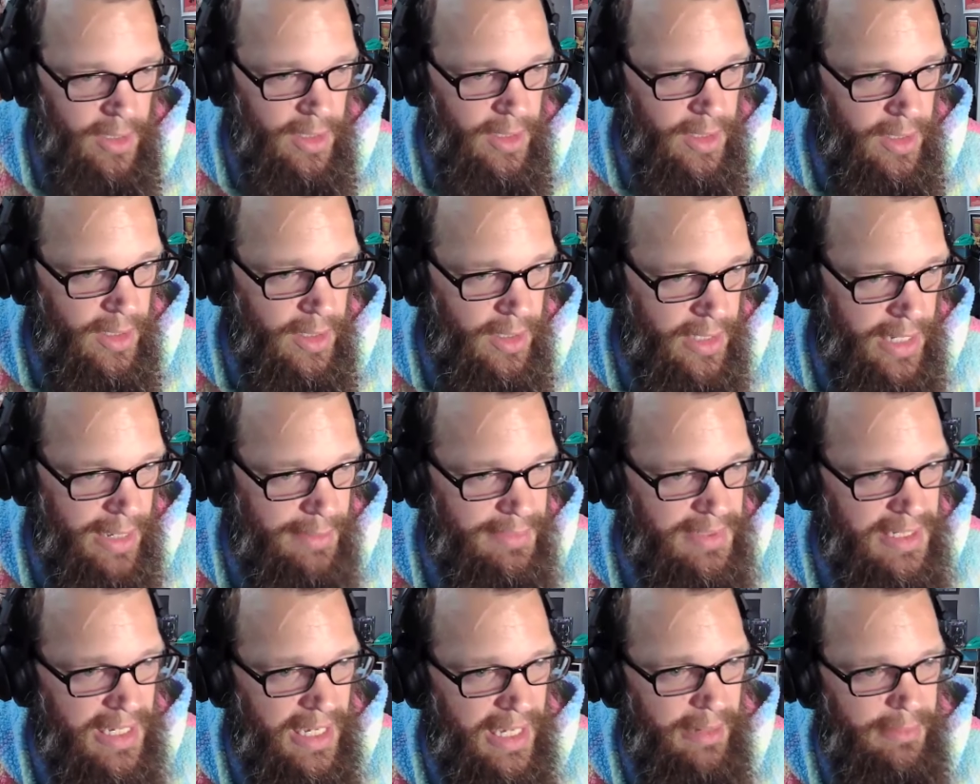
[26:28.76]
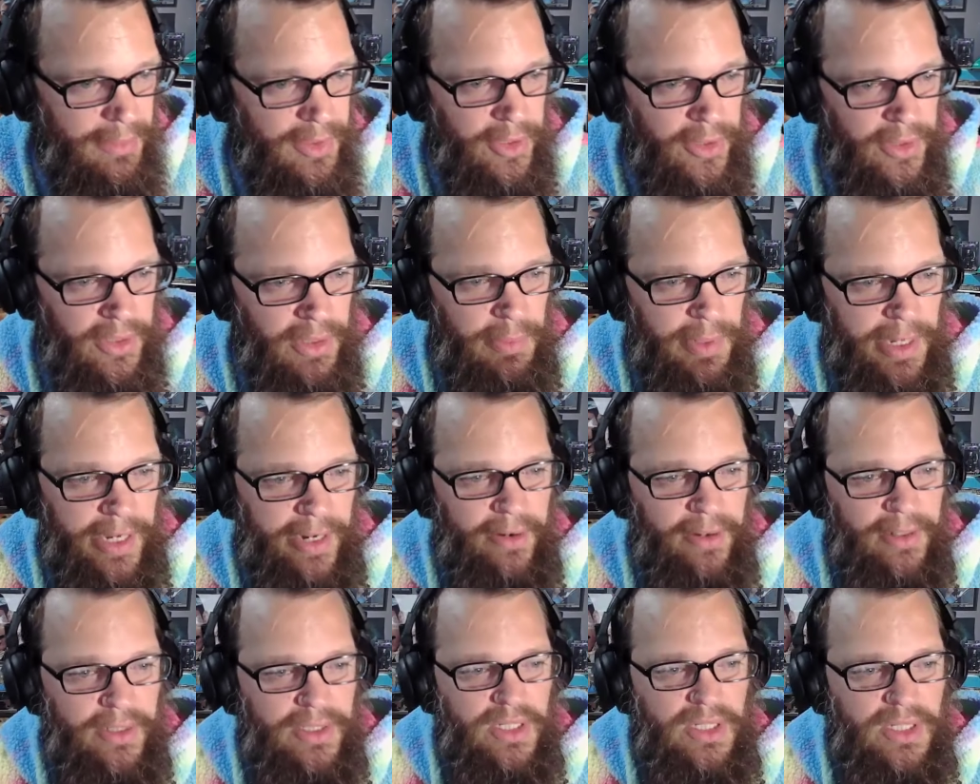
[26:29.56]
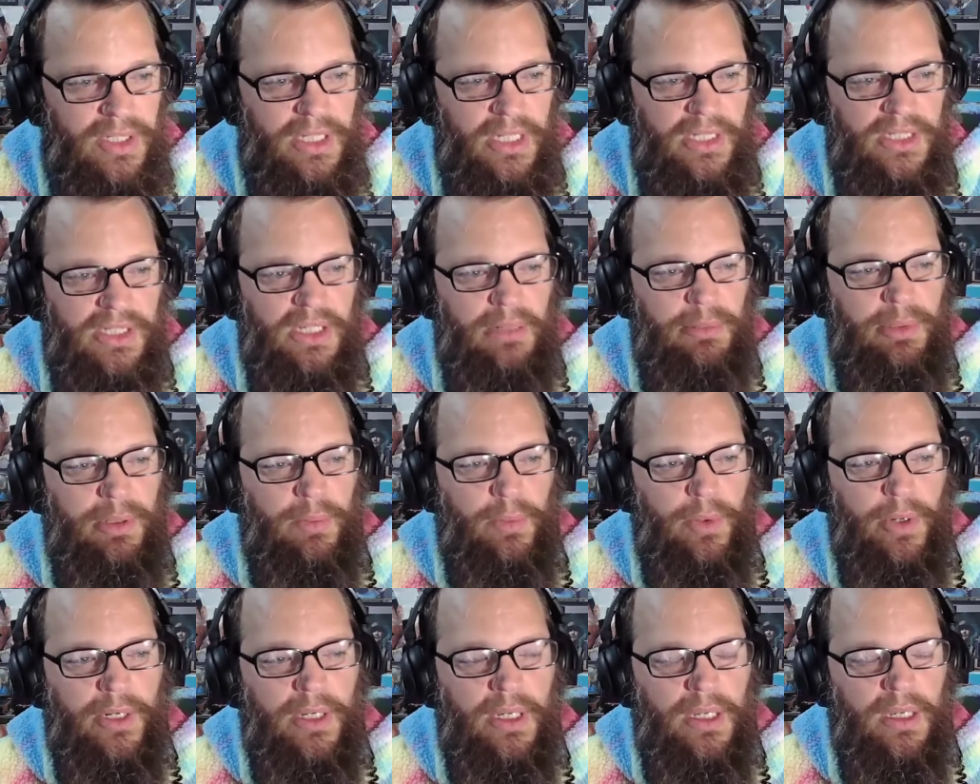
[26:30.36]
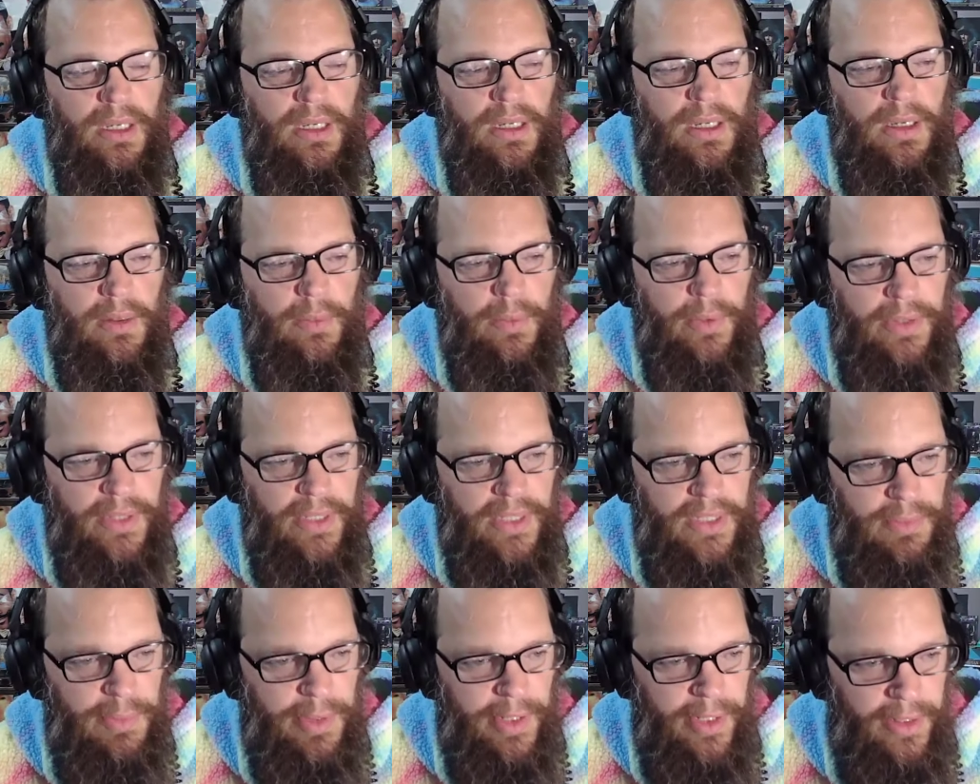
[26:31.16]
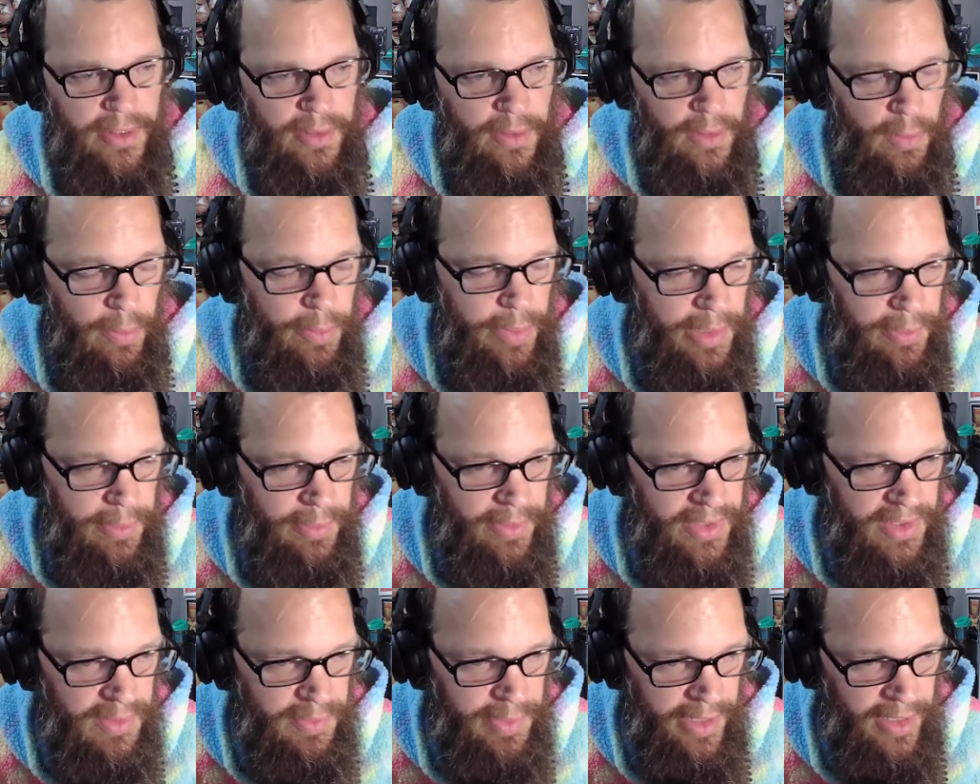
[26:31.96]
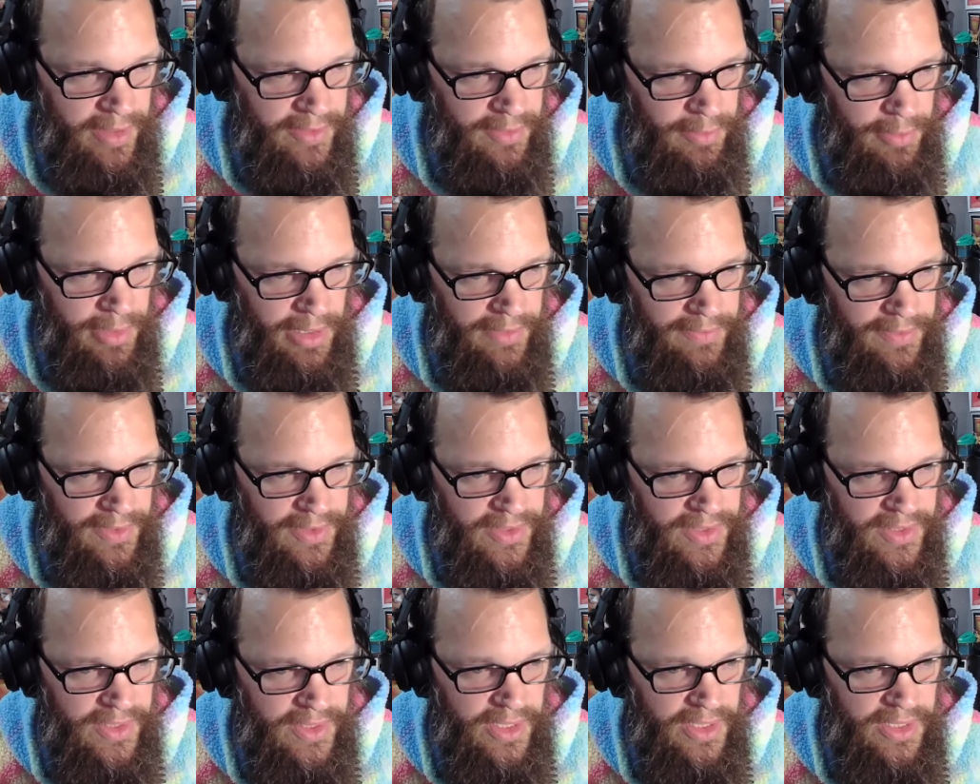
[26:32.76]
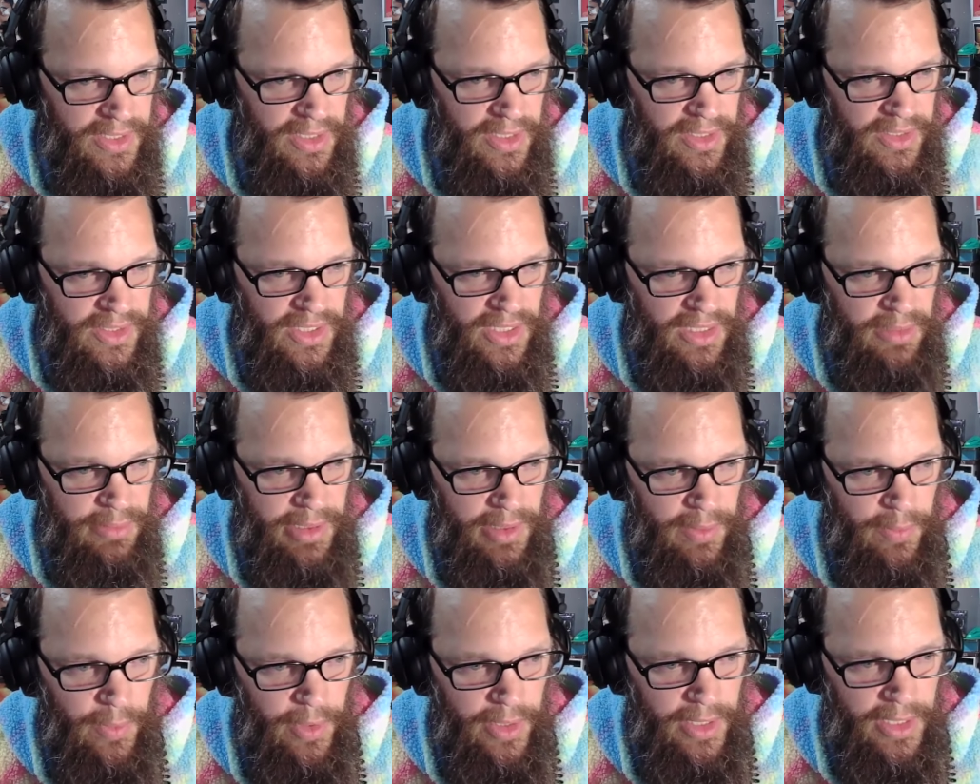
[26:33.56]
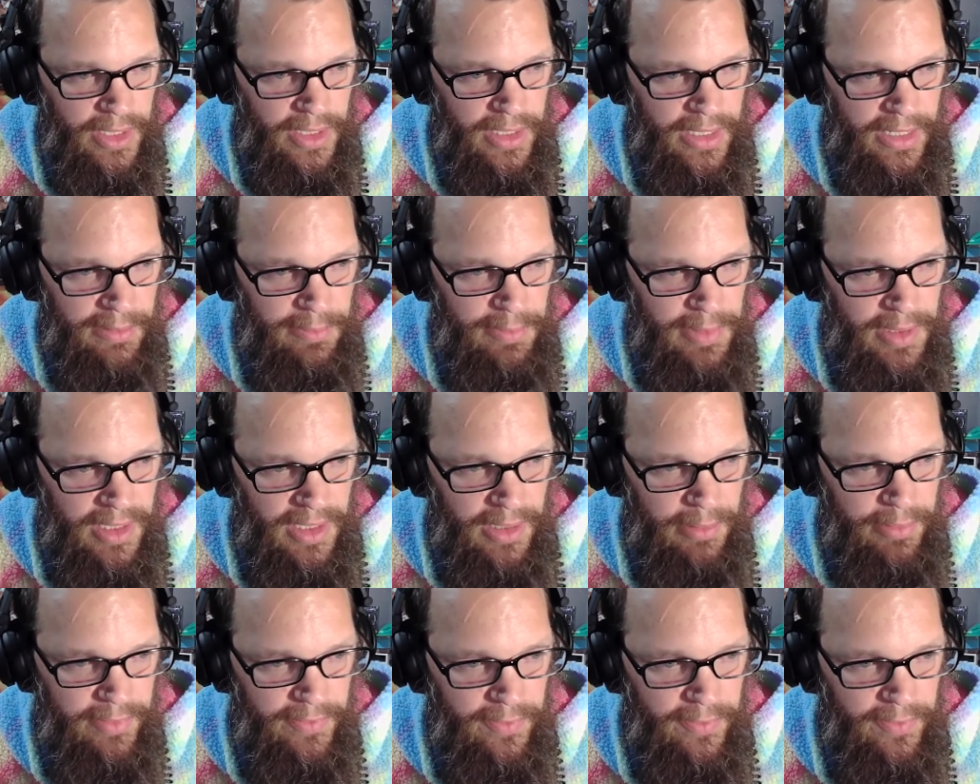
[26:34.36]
Uh, nap time during the parents. She said she had been working with his parent or been with his parents from 11 to 6, and then she had to be at work at 9 p.m.